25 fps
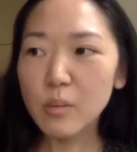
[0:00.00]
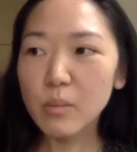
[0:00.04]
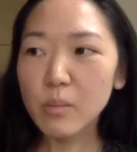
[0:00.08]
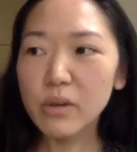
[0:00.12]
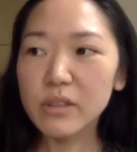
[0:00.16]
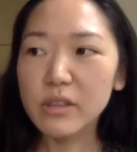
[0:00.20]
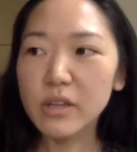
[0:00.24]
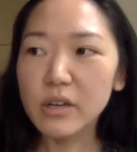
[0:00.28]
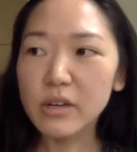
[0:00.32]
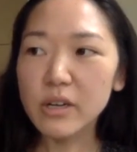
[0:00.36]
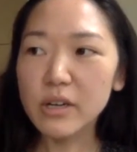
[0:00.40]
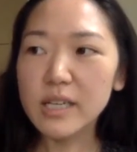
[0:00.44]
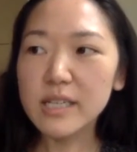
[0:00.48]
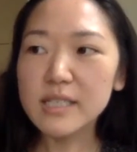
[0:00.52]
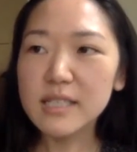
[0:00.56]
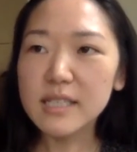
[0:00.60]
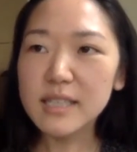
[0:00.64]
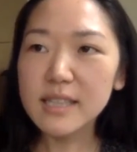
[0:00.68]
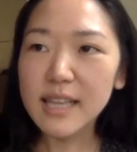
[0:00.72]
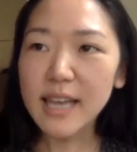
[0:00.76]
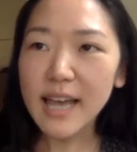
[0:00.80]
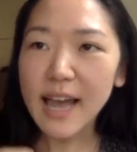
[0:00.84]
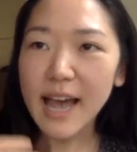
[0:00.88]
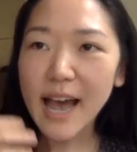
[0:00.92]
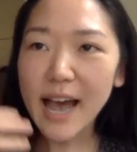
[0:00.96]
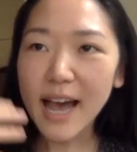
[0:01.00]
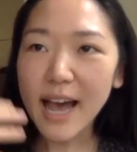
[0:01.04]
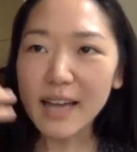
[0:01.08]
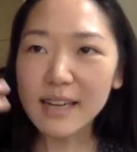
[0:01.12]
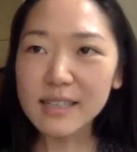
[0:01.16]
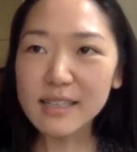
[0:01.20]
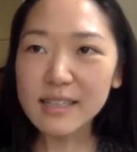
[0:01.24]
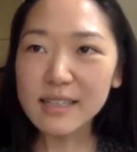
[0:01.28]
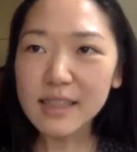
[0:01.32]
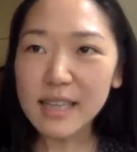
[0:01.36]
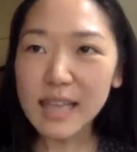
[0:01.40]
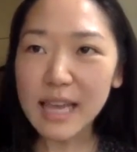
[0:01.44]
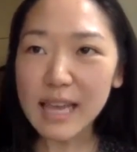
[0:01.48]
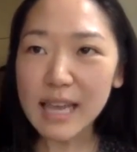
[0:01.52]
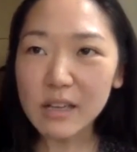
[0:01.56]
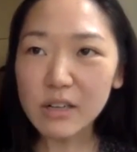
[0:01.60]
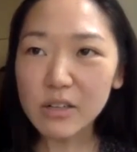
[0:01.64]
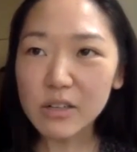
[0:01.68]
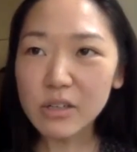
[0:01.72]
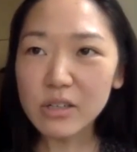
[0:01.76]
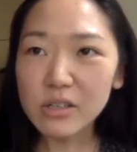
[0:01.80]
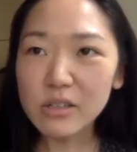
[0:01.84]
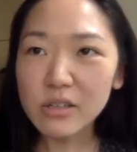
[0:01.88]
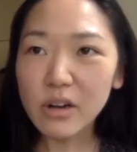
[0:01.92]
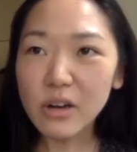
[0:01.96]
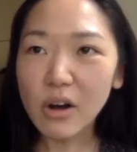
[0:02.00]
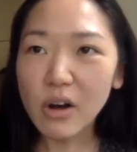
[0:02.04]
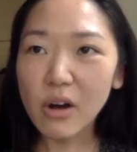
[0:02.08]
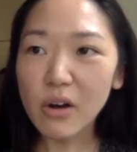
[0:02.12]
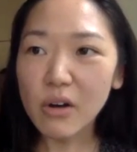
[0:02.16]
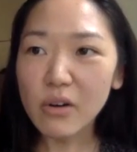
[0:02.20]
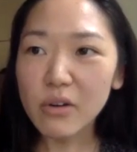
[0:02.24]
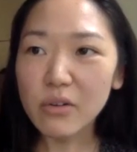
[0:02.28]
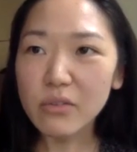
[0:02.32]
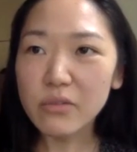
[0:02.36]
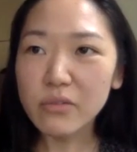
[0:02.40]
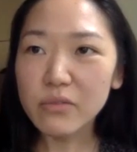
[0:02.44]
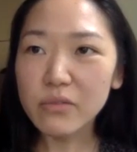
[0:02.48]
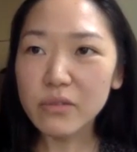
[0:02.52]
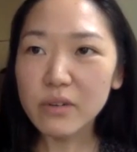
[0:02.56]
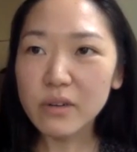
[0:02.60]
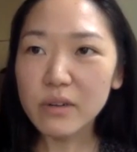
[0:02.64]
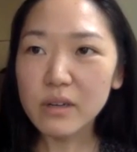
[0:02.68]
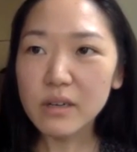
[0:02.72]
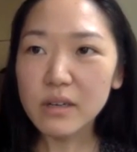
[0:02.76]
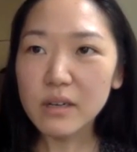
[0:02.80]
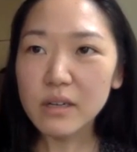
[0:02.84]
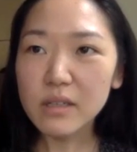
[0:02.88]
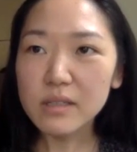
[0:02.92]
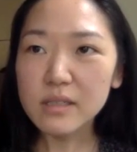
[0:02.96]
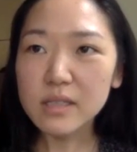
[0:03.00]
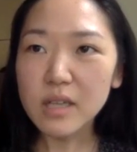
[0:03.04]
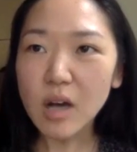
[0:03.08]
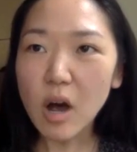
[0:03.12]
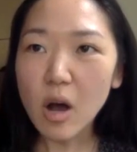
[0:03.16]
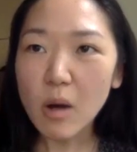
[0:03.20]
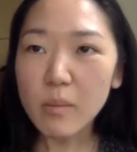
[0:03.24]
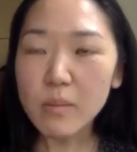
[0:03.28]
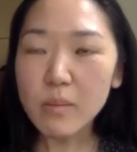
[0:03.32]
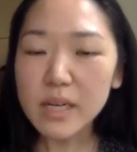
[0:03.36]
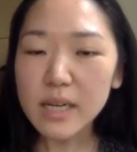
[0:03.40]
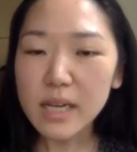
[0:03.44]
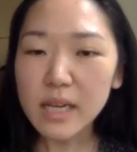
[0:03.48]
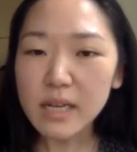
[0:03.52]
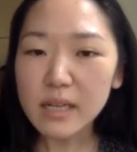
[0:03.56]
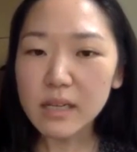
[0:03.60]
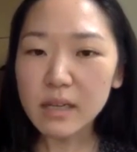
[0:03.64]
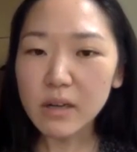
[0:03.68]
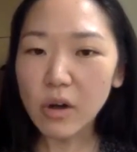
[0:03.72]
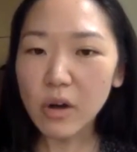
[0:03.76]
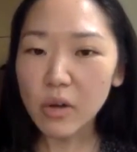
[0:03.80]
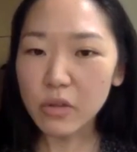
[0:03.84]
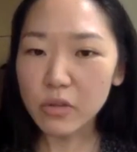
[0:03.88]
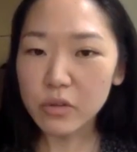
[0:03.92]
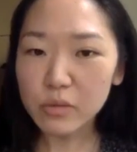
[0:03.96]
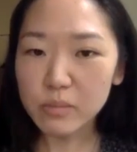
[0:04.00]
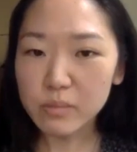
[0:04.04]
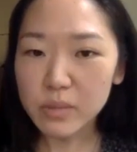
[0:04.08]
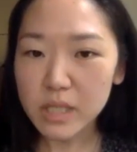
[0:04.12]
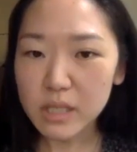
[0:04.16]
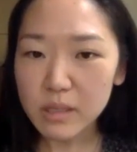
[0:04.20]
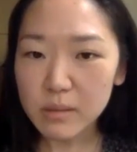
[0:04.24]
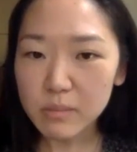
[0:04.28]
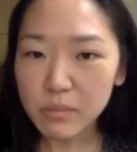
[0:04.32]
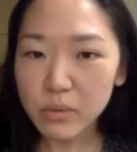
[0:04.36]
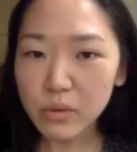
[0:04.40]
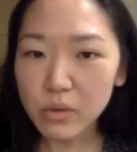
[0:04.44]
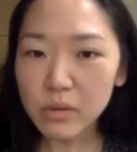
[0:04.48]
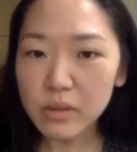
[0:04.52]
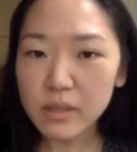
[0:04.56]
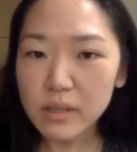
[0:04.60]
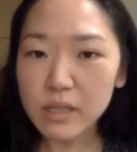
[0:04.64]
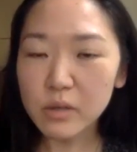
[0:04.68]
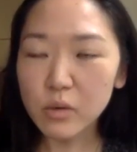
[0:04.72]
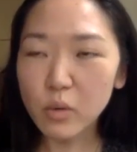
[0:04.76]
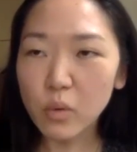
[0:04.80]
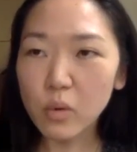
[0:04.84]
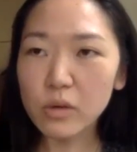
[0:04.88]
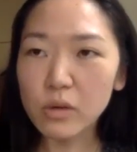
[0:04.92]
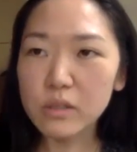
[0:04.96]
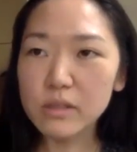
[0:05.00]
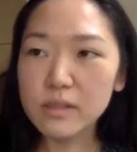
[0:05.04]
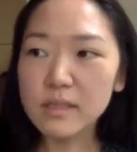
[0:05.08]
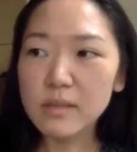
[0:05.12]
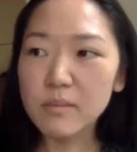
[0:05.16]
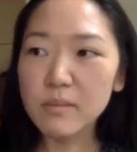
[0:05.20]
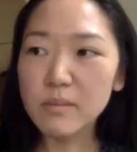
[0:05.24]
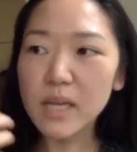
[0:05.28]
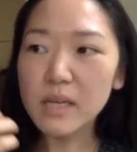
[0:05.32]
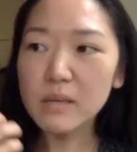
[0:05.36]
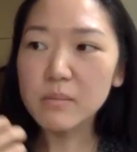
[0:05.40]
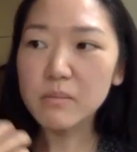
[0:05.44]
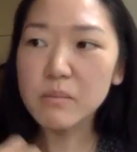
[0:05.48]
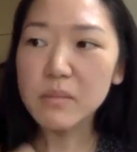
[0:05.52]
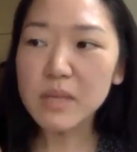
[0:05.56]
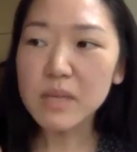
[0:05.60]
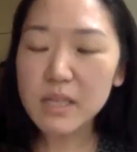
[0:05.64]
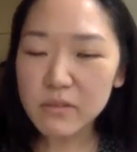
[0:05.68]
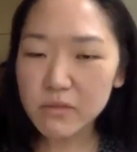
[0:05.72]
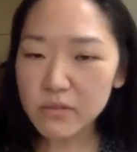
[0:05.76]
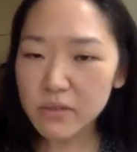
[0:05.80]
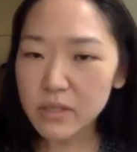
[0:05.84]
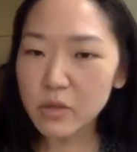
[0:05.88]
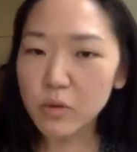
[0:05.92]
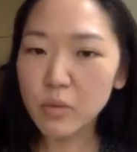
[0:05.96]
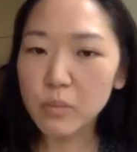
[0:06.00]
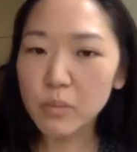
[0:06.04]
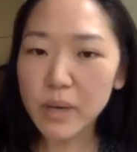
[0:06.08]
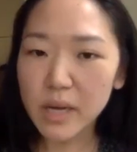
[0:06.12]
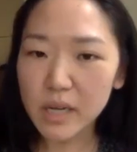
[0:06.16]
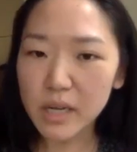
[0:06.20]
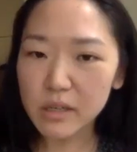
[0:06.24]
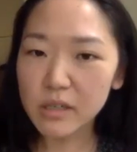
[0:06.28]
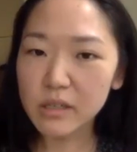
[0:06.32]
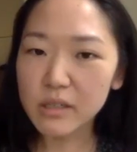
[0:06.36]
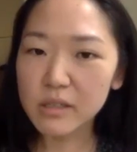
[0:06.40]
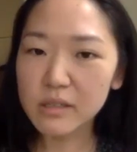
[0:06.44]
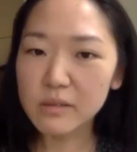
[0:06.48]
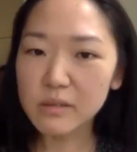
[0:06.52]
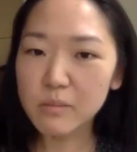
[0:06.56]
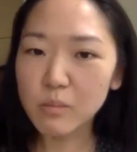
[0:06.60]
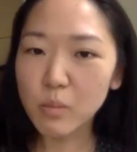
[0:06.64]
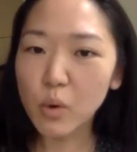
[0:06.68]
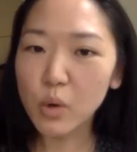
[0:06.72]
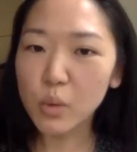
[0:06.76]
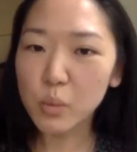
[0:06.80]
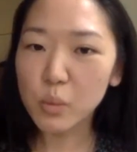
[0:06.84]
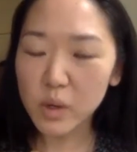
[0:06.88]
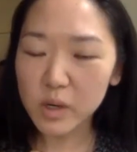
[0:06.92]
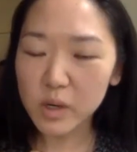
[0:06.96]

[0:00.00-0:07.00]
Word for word: but there isn't the added layer of dominating other people in order to make me feel better, more